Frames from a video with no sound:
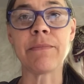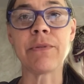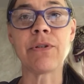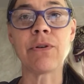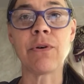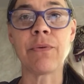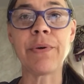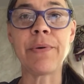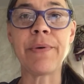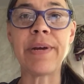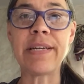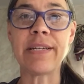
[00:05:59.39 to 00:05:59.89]

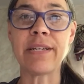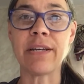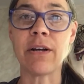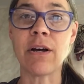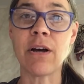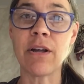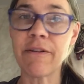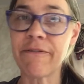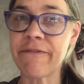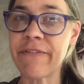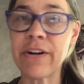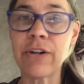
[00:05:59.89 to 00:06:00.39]
So we wait till
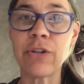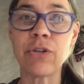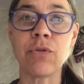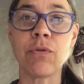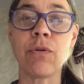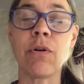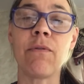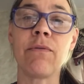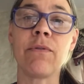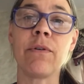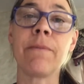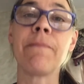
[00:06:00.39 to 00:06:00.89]
all the fairs
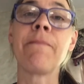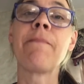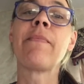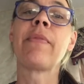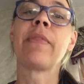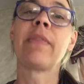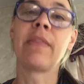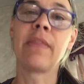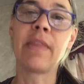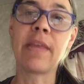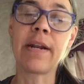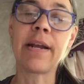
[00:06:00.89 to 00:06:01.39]
are over,
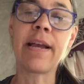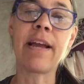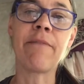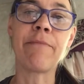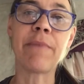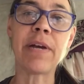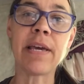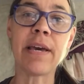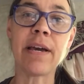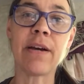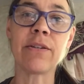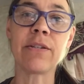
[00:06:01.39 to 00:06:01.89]
then I have
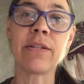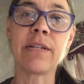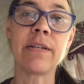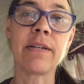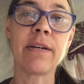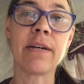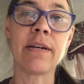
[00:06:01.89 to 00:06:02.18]
my cows